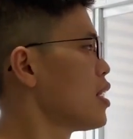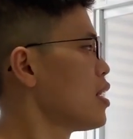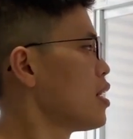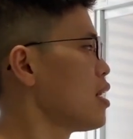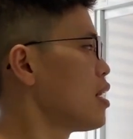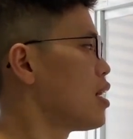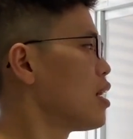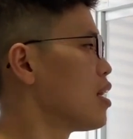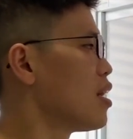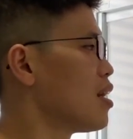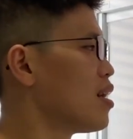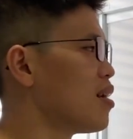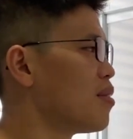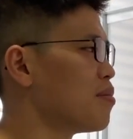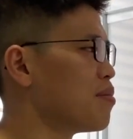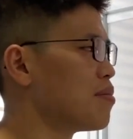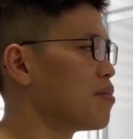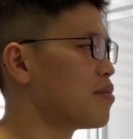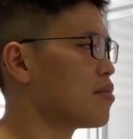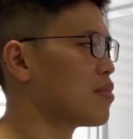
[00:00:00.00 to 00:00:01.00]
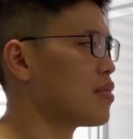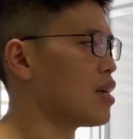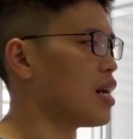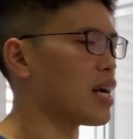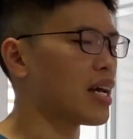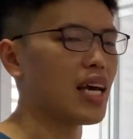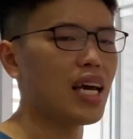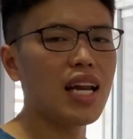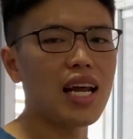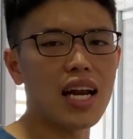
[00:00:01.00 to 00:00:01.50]
Um,
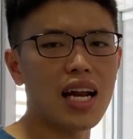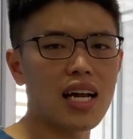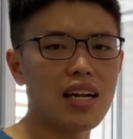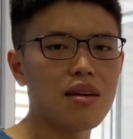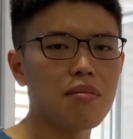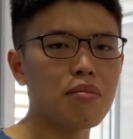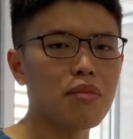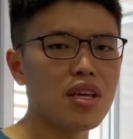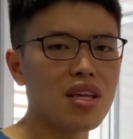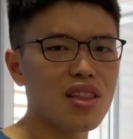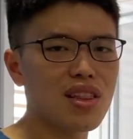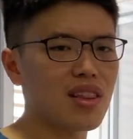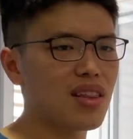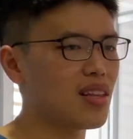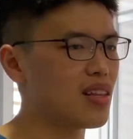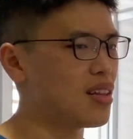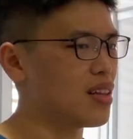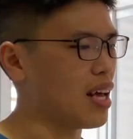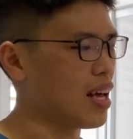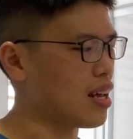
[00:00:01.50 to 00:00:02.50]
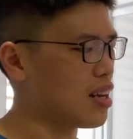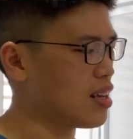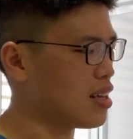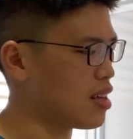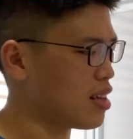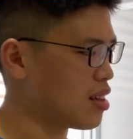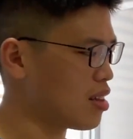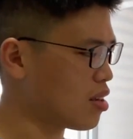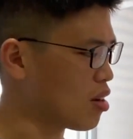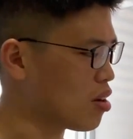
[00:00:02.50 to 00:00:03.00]
again another myth that it
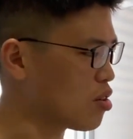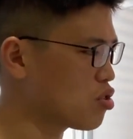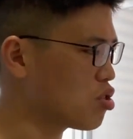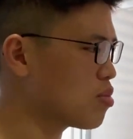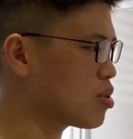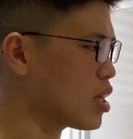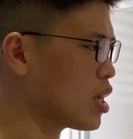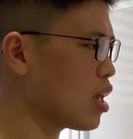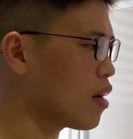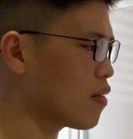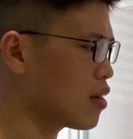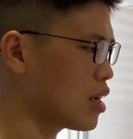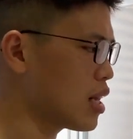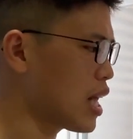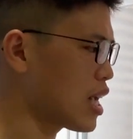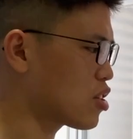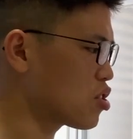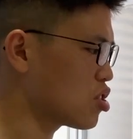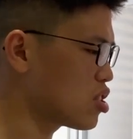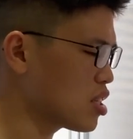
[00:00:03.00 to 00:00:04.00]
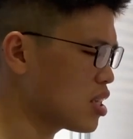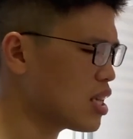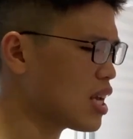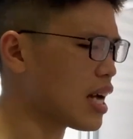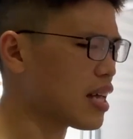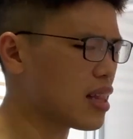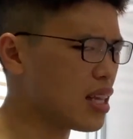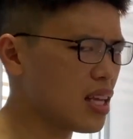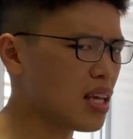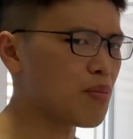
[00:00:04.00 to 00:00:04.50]
consumes a lot of electricity. I
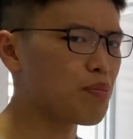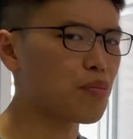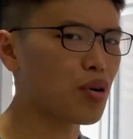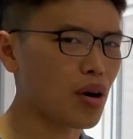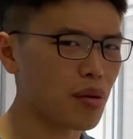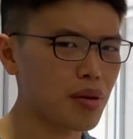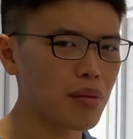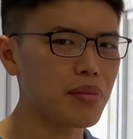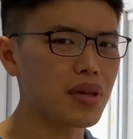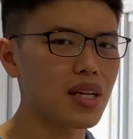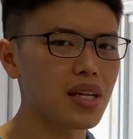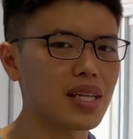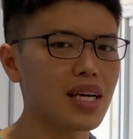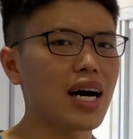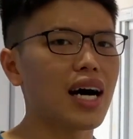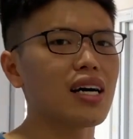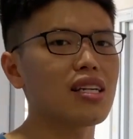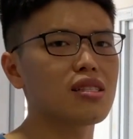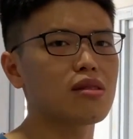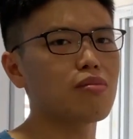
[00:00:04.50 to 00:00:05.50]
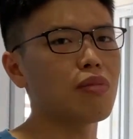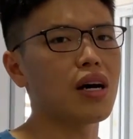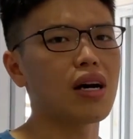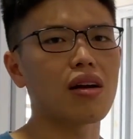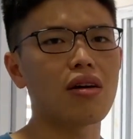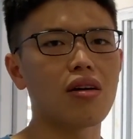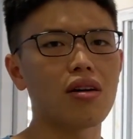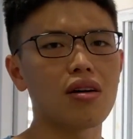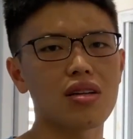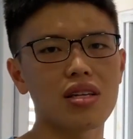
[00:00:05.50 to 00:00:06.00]
think it probably does, but
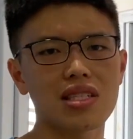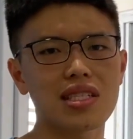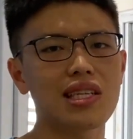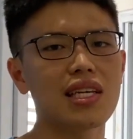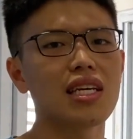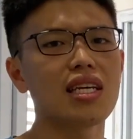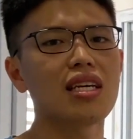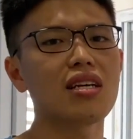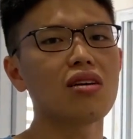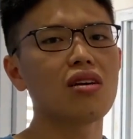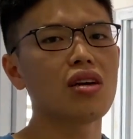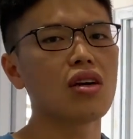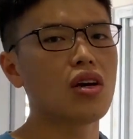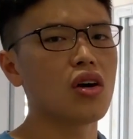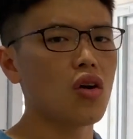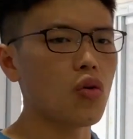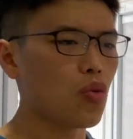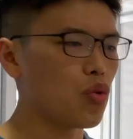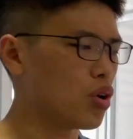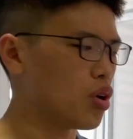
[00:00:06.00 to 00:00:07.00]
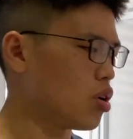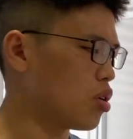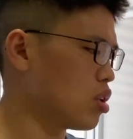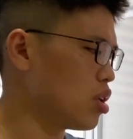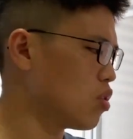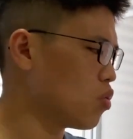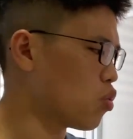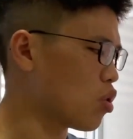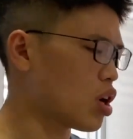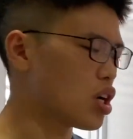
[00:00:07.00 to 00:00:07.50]
honestly, we
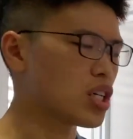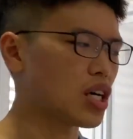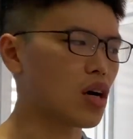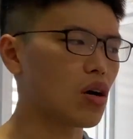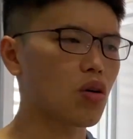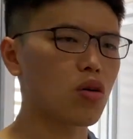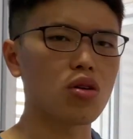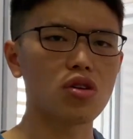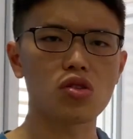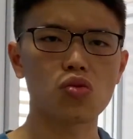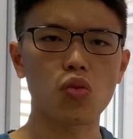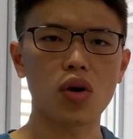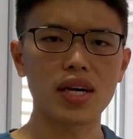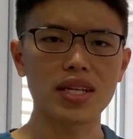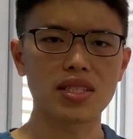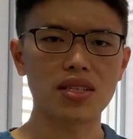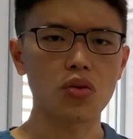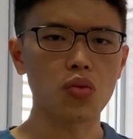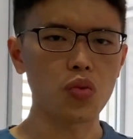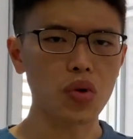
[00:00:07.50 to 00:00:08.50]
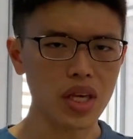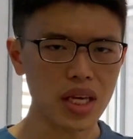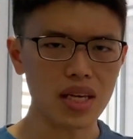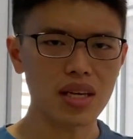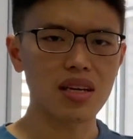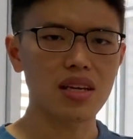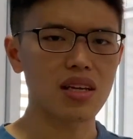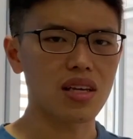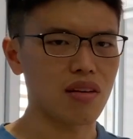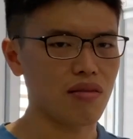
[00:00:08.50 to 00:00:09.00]
only wash our clothes once a week.
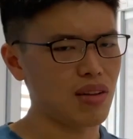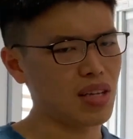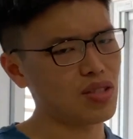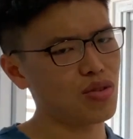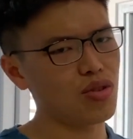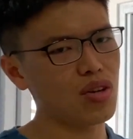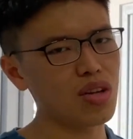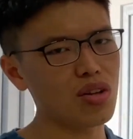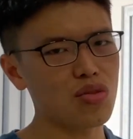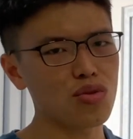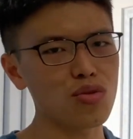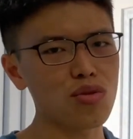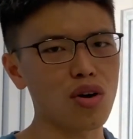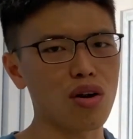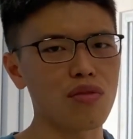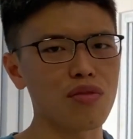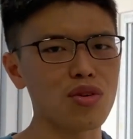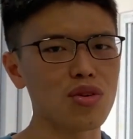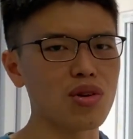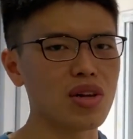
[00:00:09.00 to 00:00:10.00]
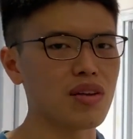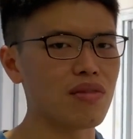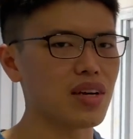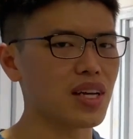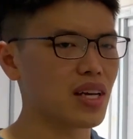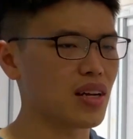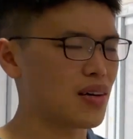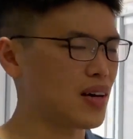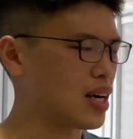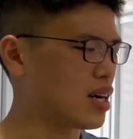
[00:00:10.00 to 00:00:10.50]
If there's only two of you living in
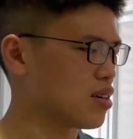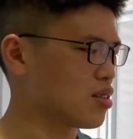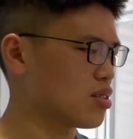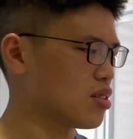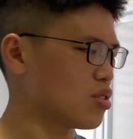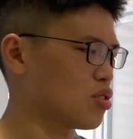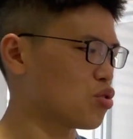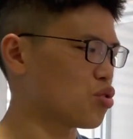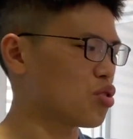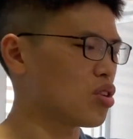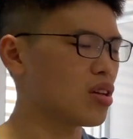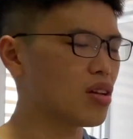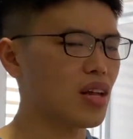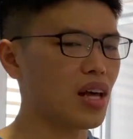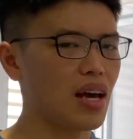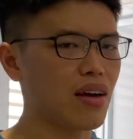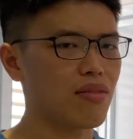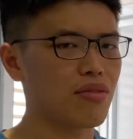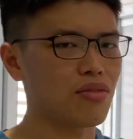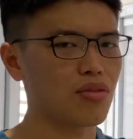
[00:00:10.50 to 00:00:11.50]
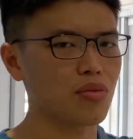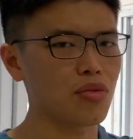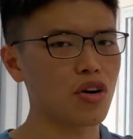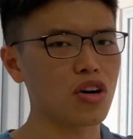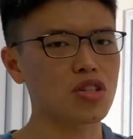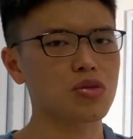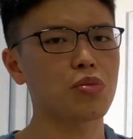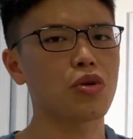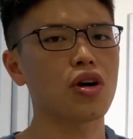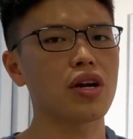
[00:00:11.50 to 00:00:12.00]
the house, you shouldn't have to
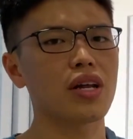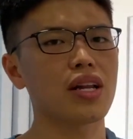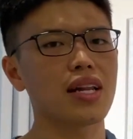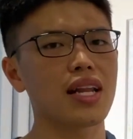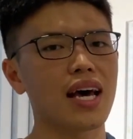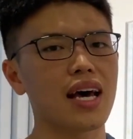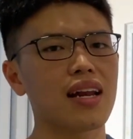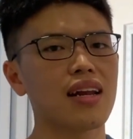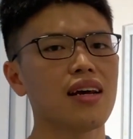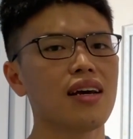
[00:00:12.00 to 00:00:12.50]
wash more than that.